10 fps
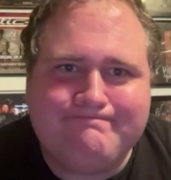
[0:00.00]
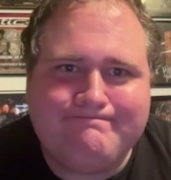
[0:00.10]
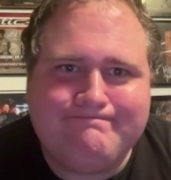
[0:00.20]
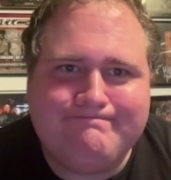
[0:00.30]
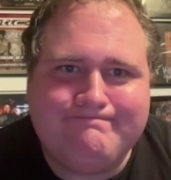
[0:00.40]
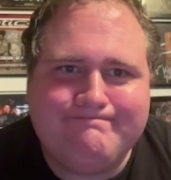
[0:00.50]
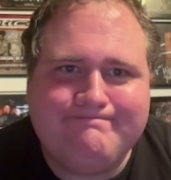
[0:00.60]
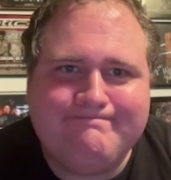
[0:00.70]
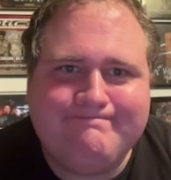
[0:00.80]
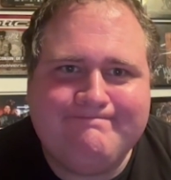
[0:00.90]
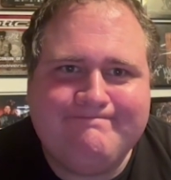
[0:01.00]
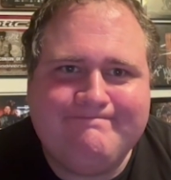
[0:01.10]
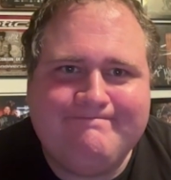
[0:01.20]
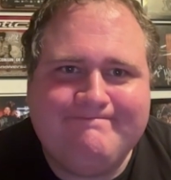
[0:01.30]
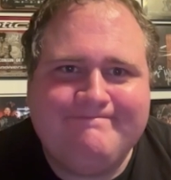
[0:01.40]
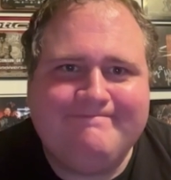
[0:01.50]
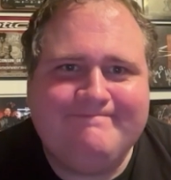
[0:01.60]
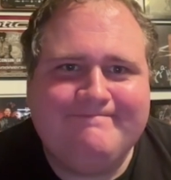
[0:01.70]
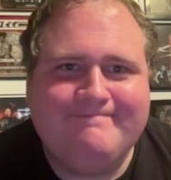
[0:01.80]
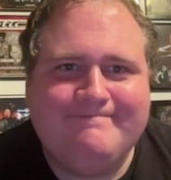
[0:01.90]
All right, I got your fucking
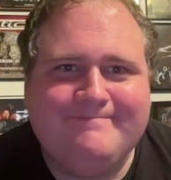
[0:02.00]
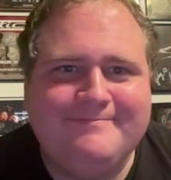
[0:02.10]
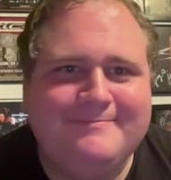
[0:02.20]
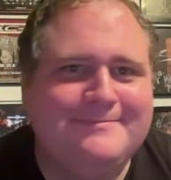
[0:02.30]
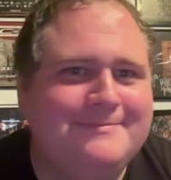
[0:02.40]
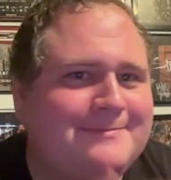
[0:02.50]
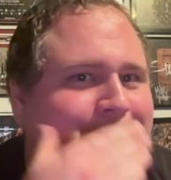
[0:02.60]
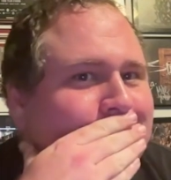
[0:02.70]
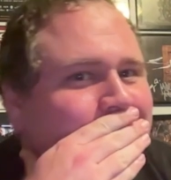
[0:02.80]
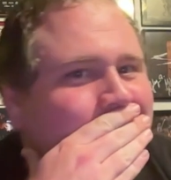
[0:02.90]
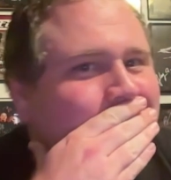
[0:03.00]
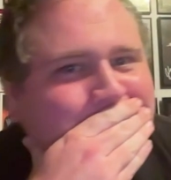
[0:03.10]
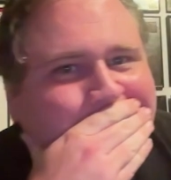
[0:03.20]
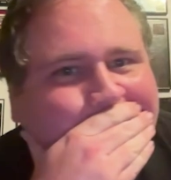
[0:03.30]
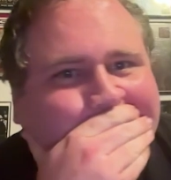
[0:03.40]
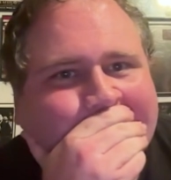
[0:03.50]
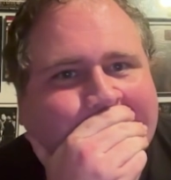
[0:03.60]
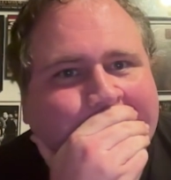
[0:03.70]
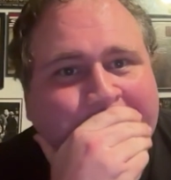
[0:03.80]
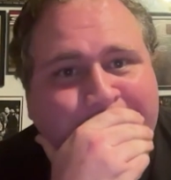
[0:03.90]
photographs of fuckheads up,
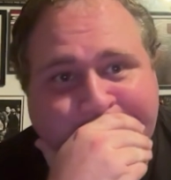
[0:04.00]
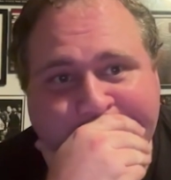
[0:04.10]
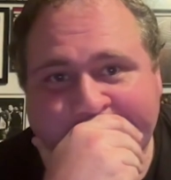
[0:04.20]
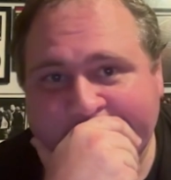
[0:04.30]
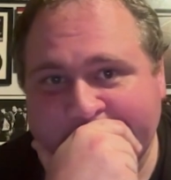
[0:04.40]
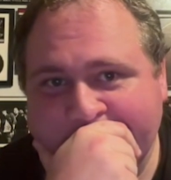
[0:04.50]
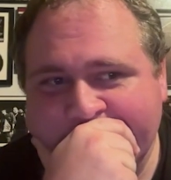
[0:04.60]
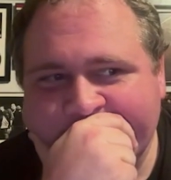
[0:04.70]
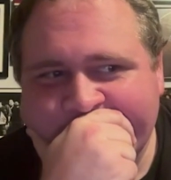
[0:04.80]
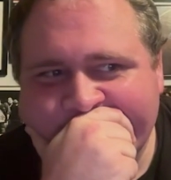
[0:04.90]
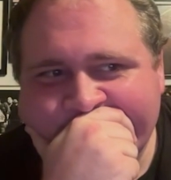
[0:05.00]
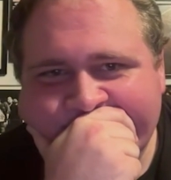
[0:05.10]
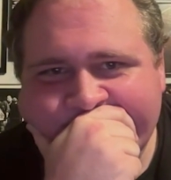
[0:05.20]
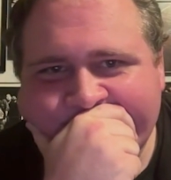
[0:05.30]
right, ready to go. Just do that.